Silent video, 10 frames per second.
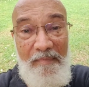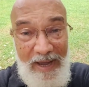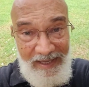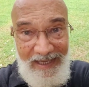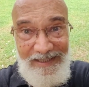
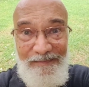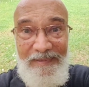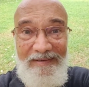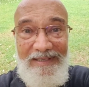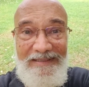My
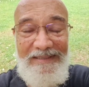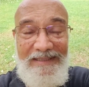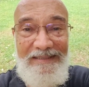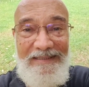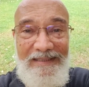
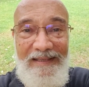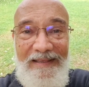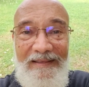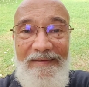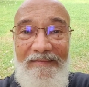experiences.
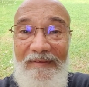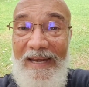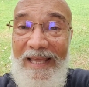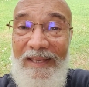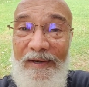
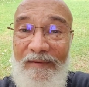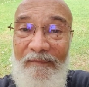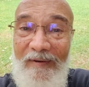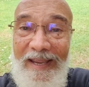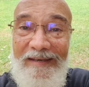When I
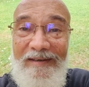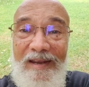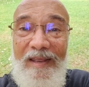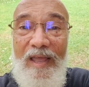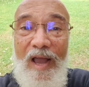
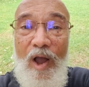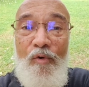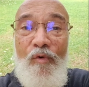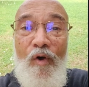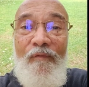reflect
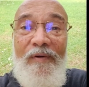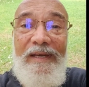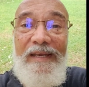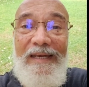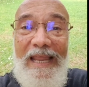how
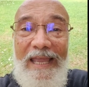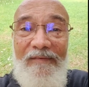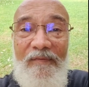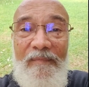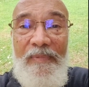often in
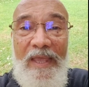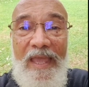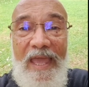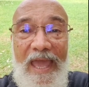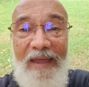life
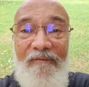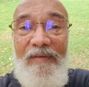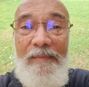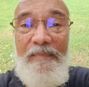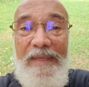have
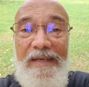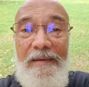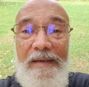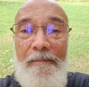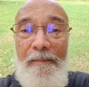we
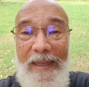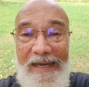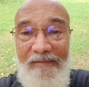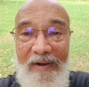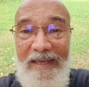been
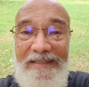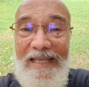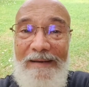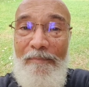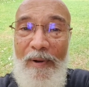
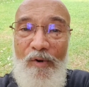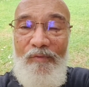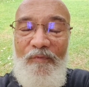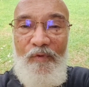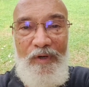penny-wise and
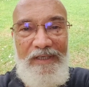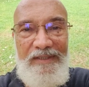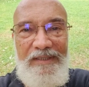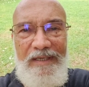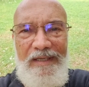
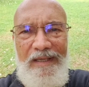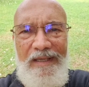pound-foolish.